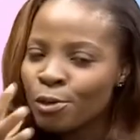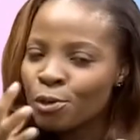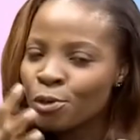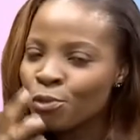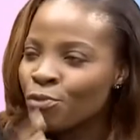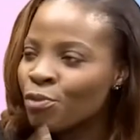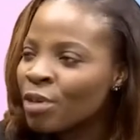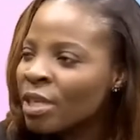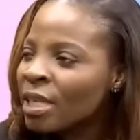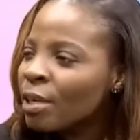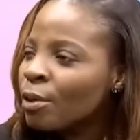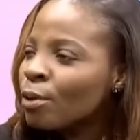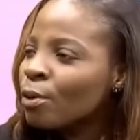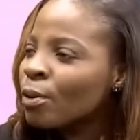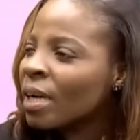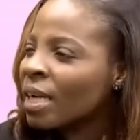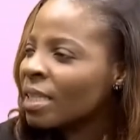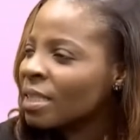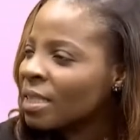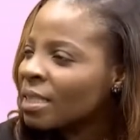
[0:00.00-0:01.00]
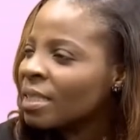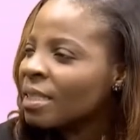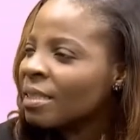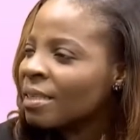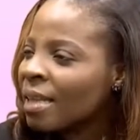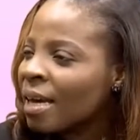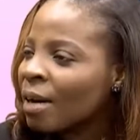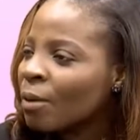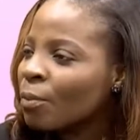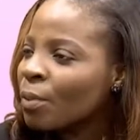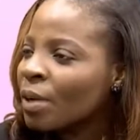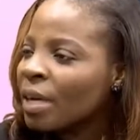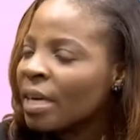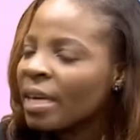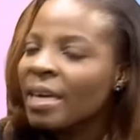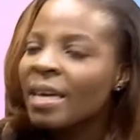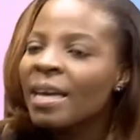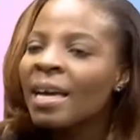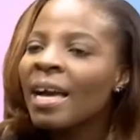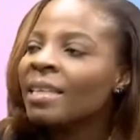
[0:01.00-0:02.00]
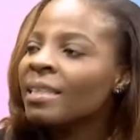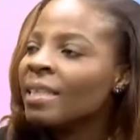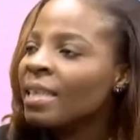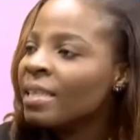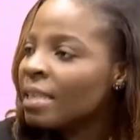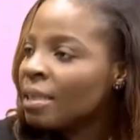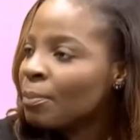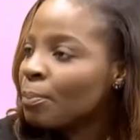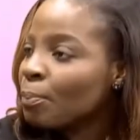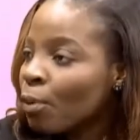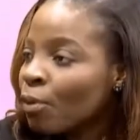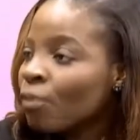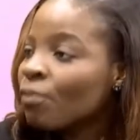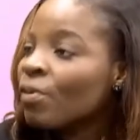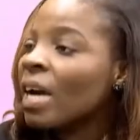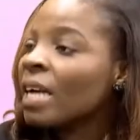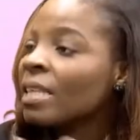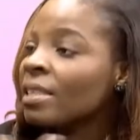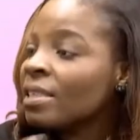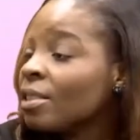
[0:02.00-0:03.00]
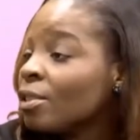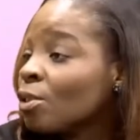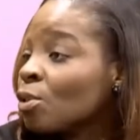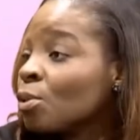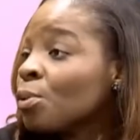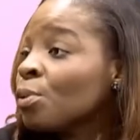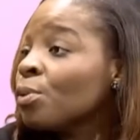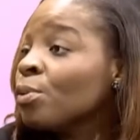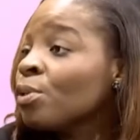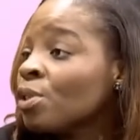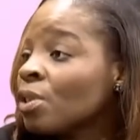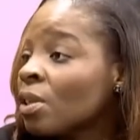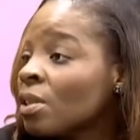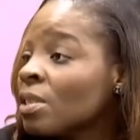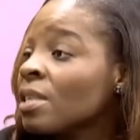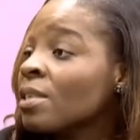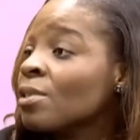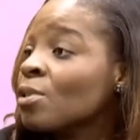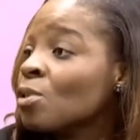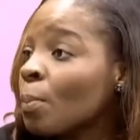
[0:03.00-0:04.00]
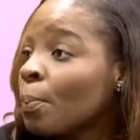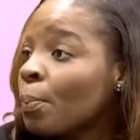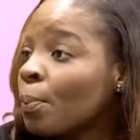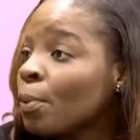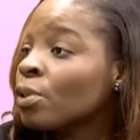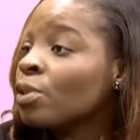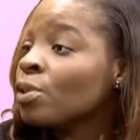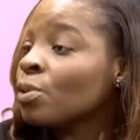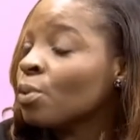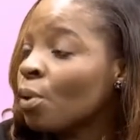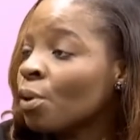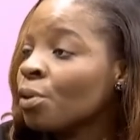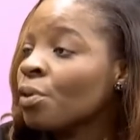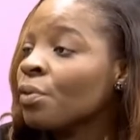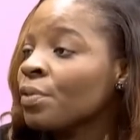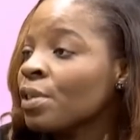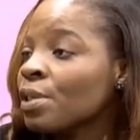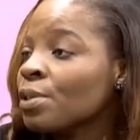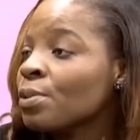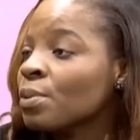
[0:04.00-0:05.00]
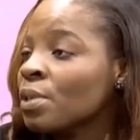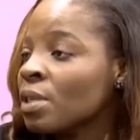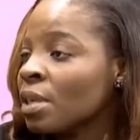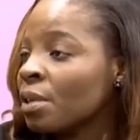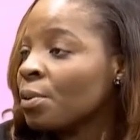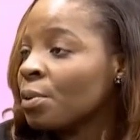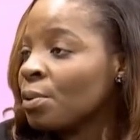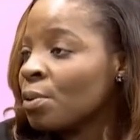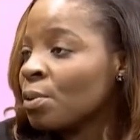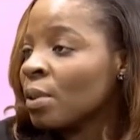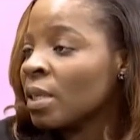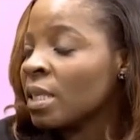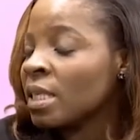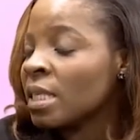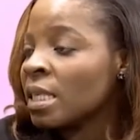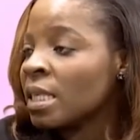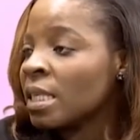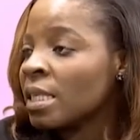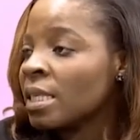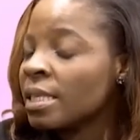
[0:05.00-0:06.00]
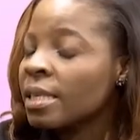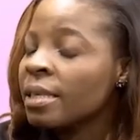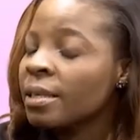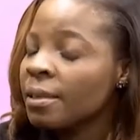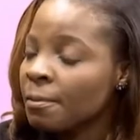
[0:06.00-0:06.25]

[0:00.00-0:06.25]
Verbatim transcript: to really look at it in that way and then provide solutions and support to all of these schools that also exist.